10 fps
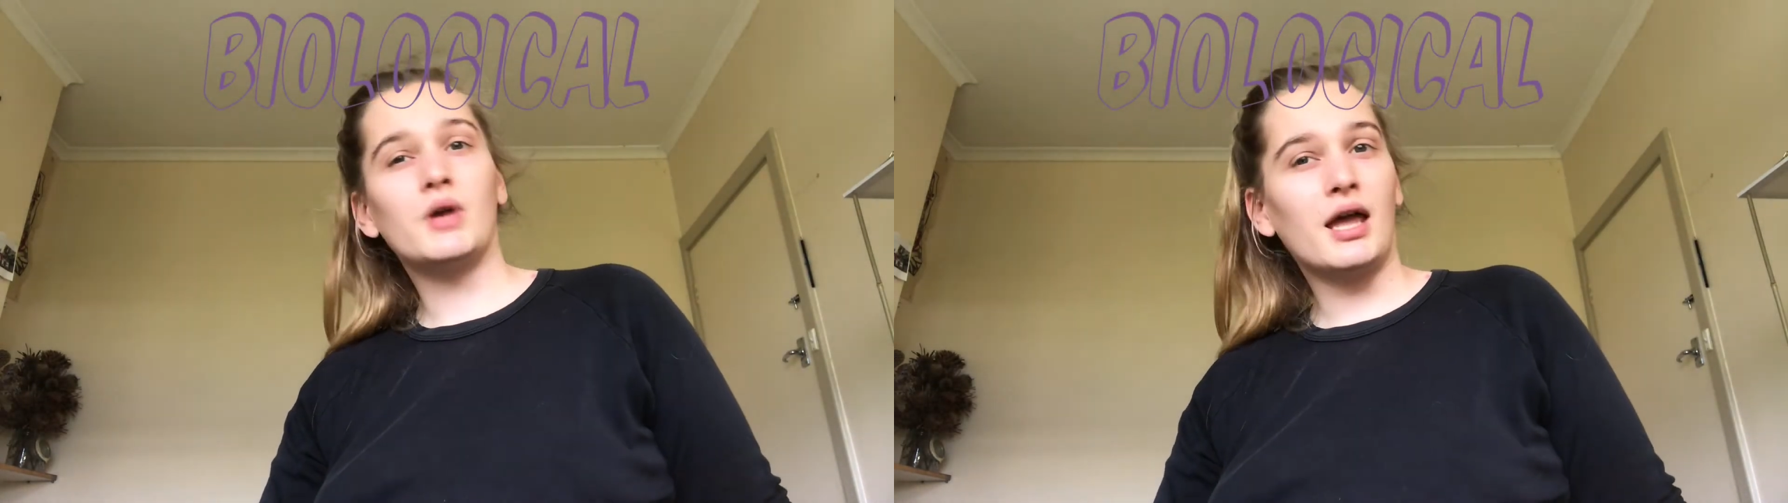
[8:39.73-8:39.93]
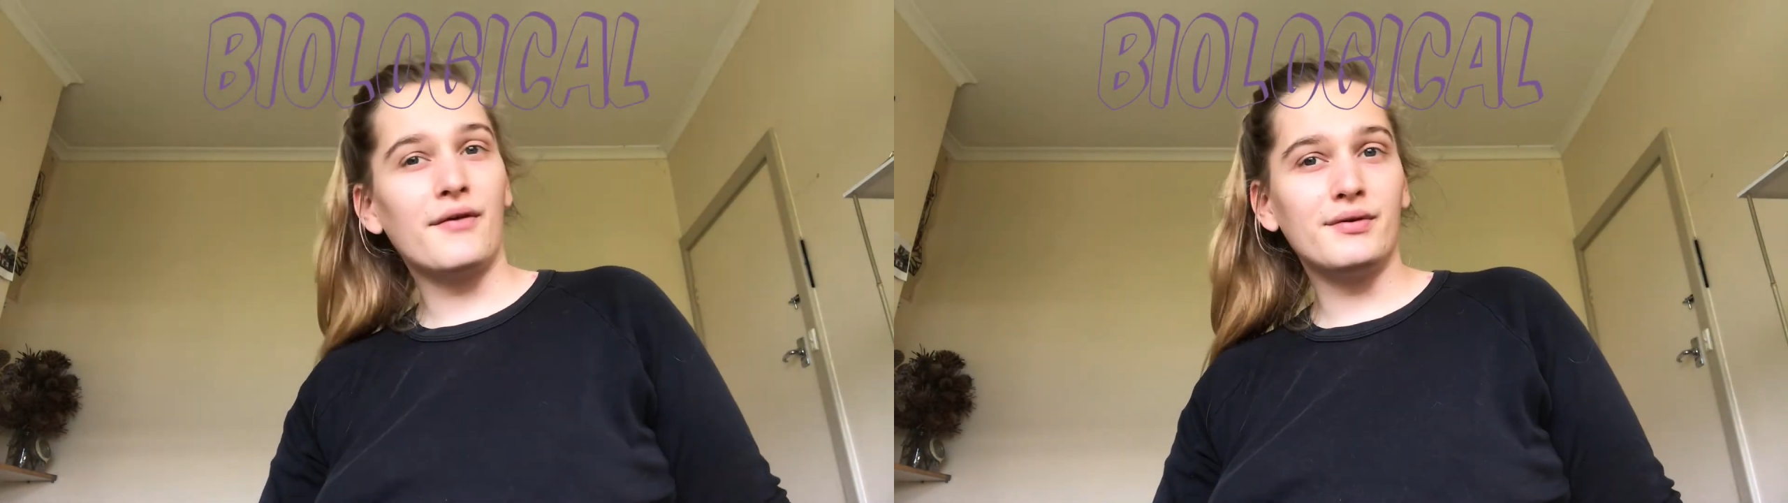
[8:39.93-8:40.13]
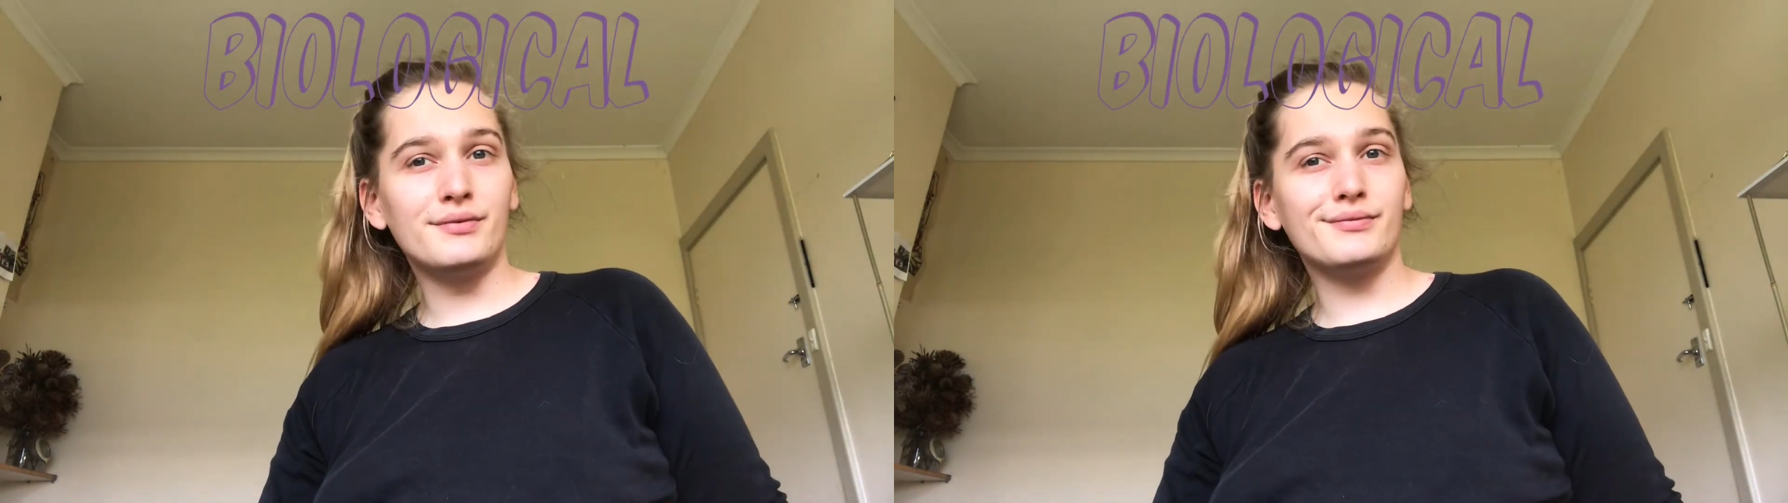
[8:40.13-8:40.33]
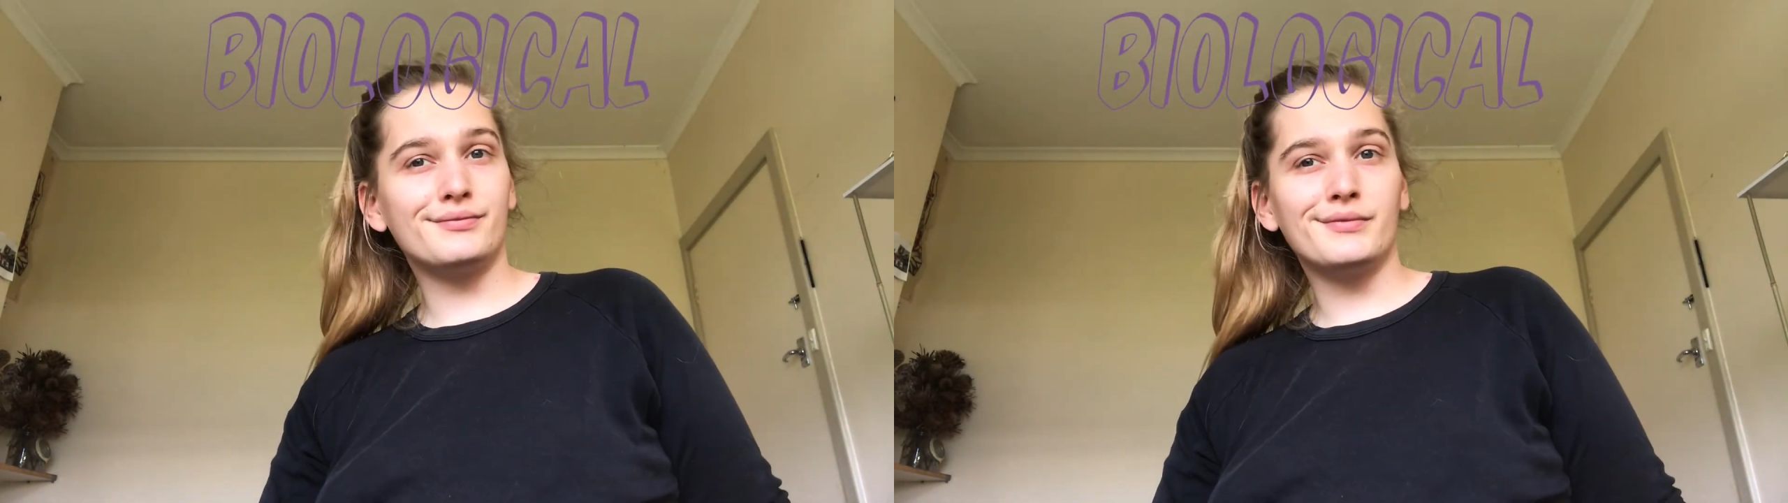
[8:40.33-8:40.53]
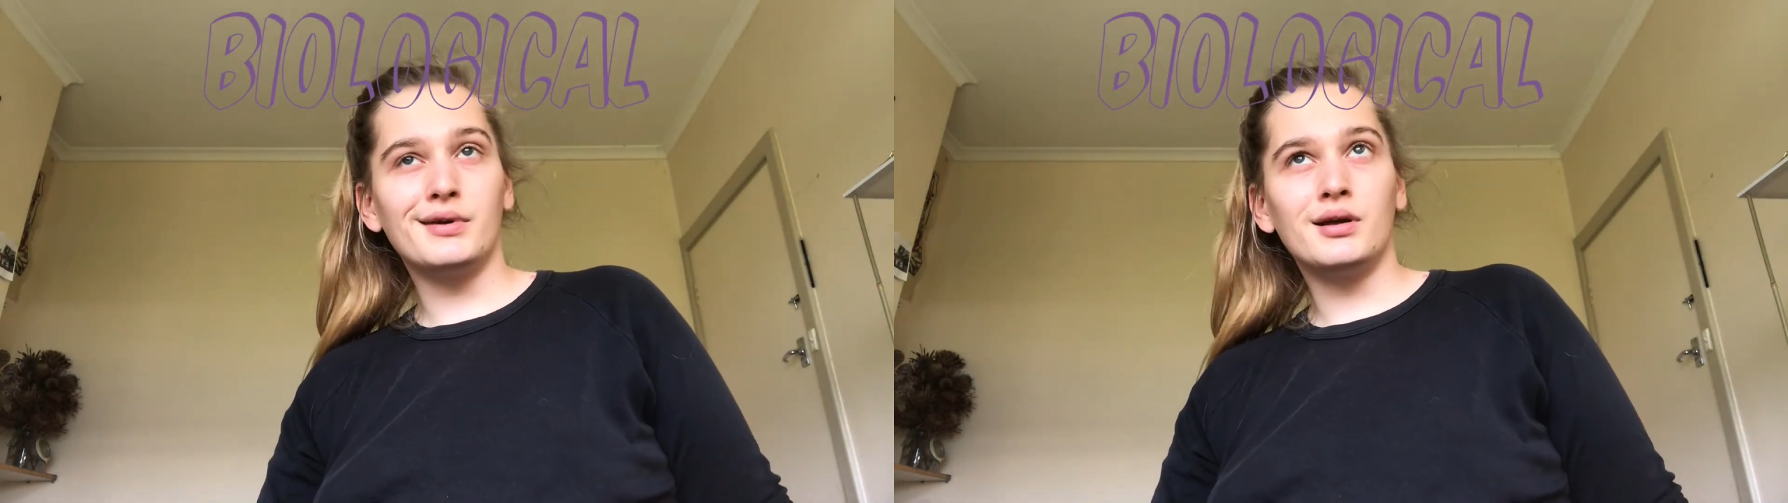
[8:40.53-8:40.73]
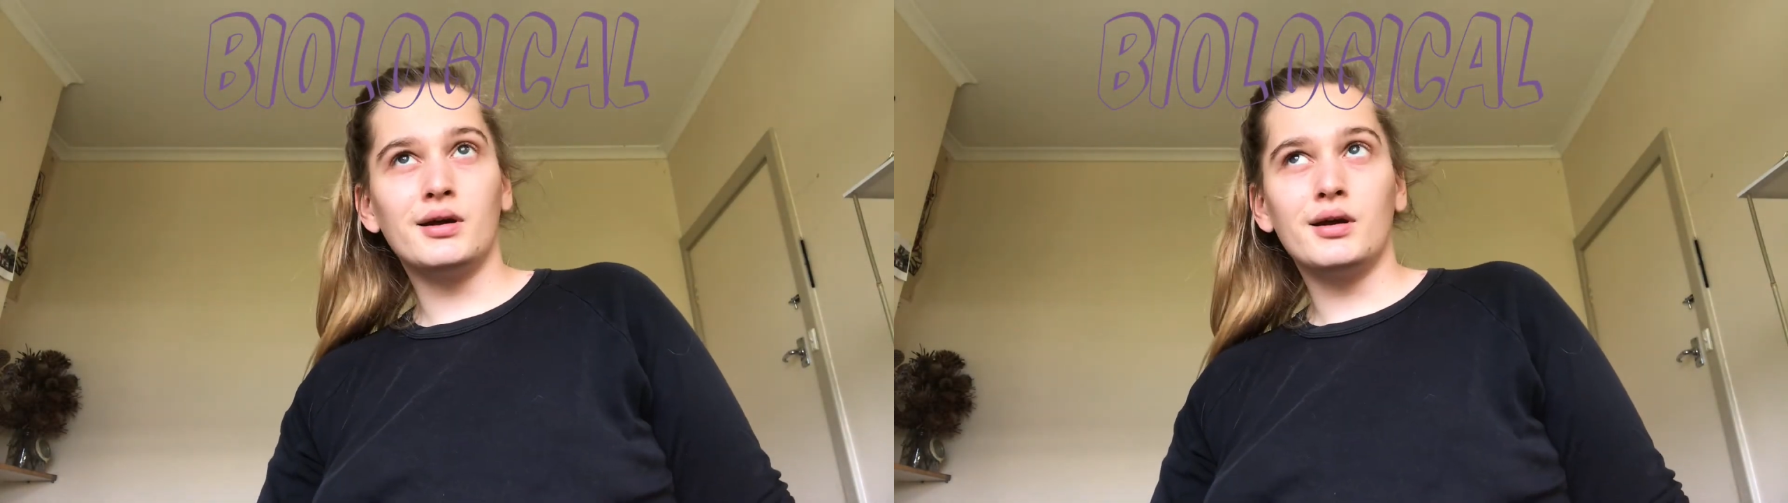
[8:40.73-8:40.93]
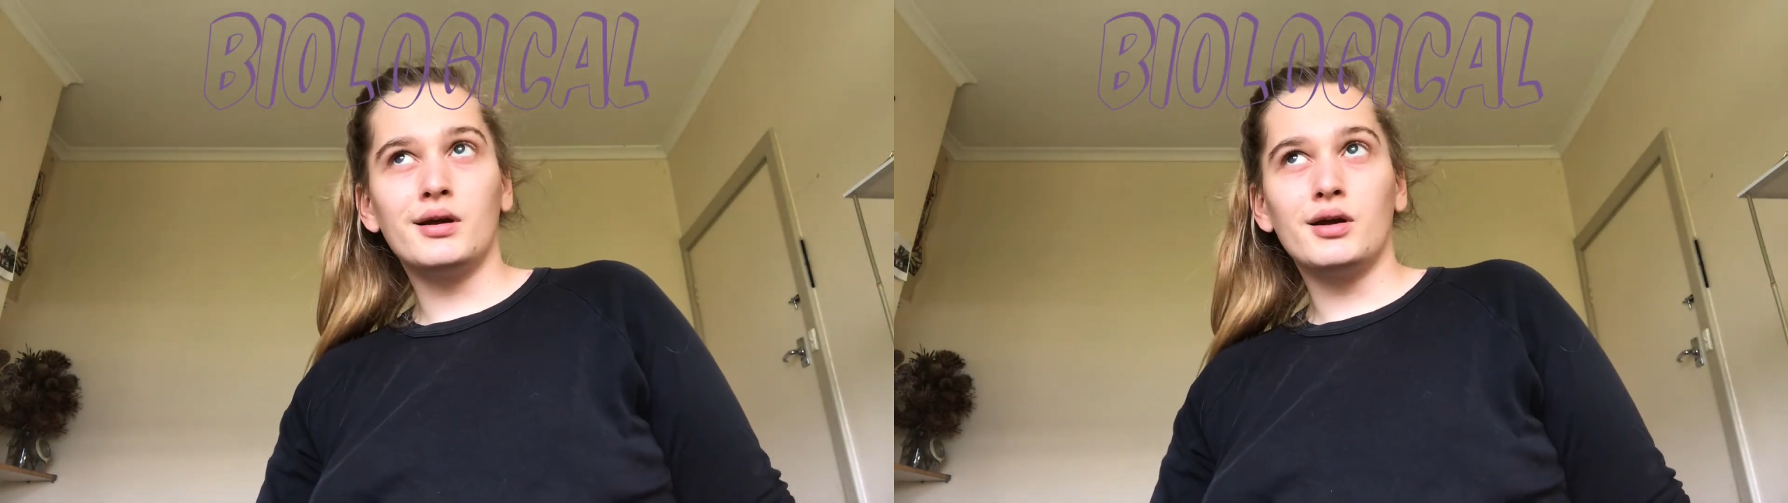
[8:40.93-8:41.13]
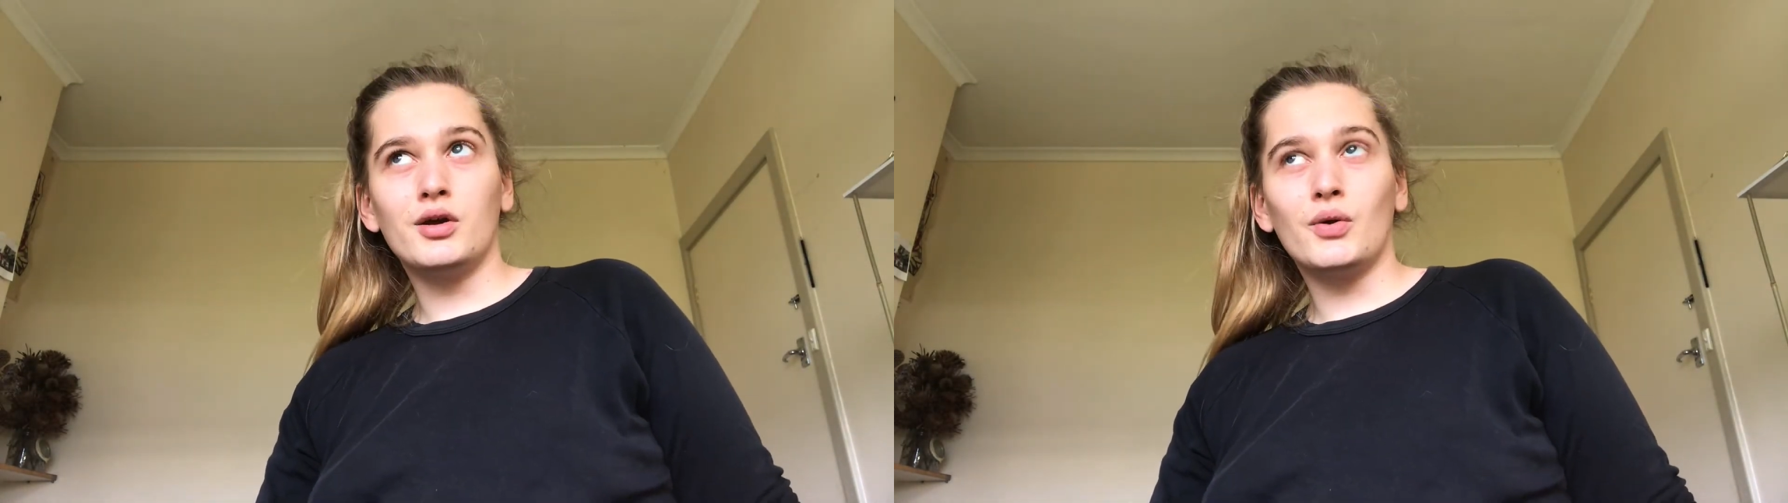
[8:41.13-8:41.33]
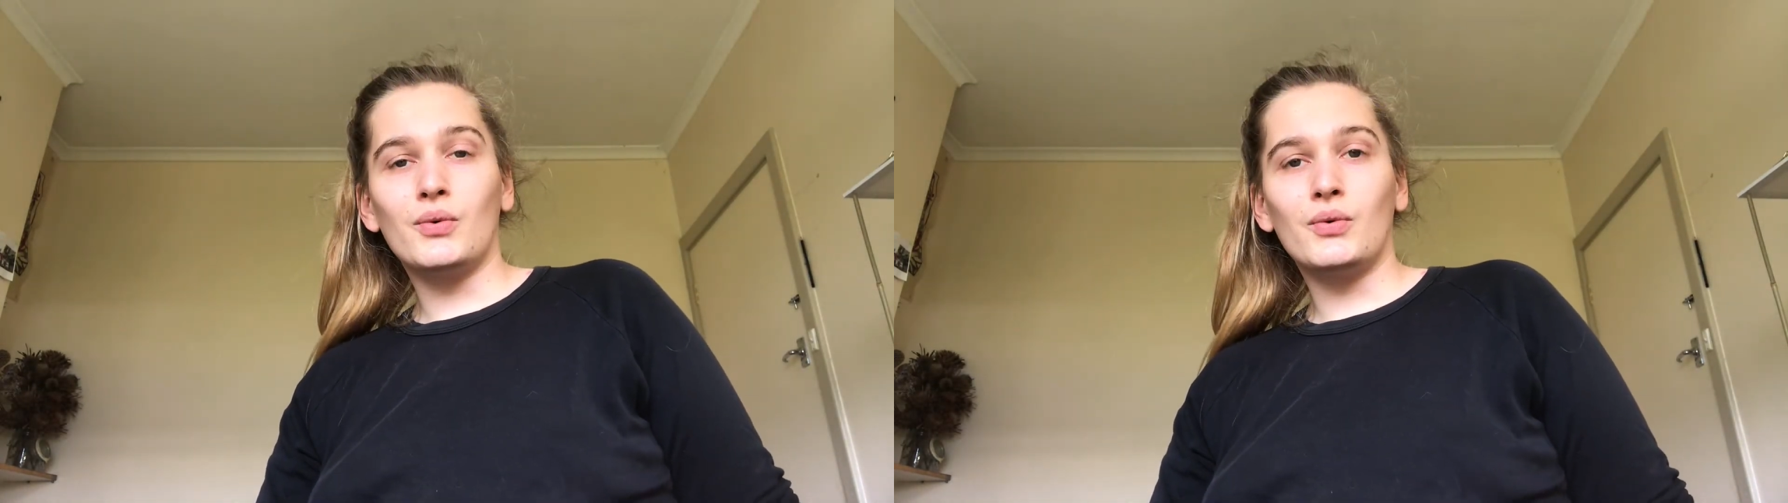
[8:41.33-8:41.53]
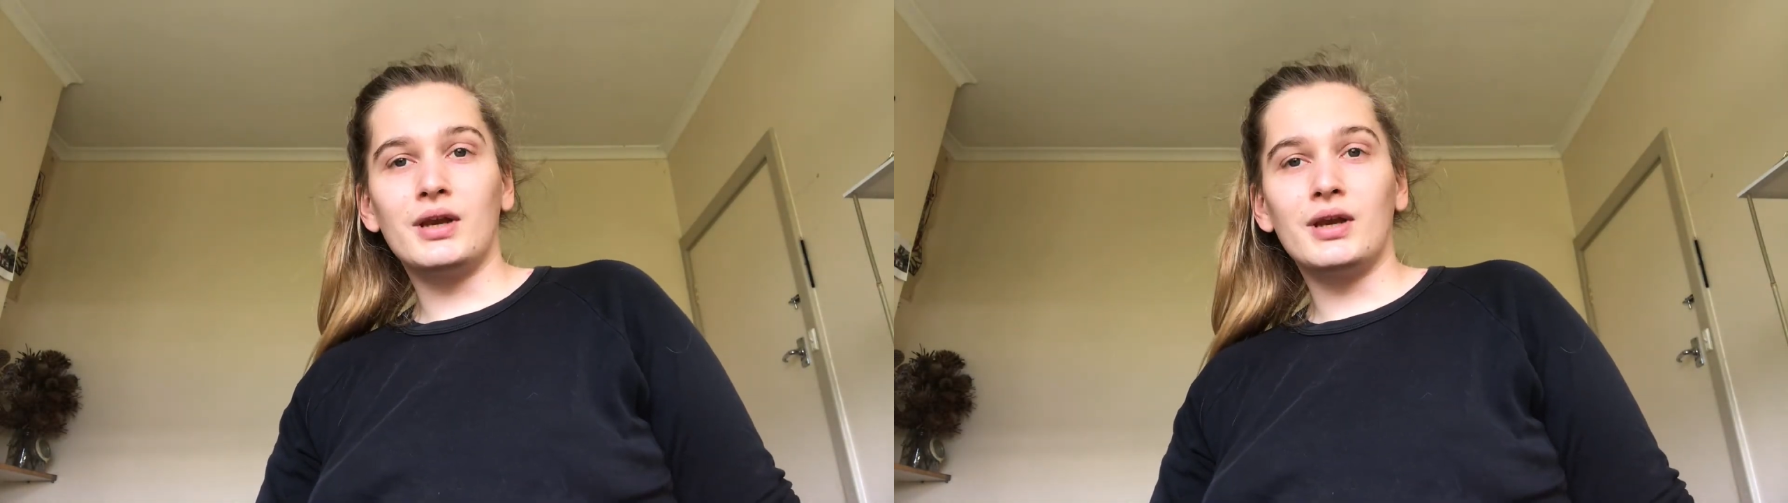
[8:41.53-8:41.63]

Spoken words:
haven't gone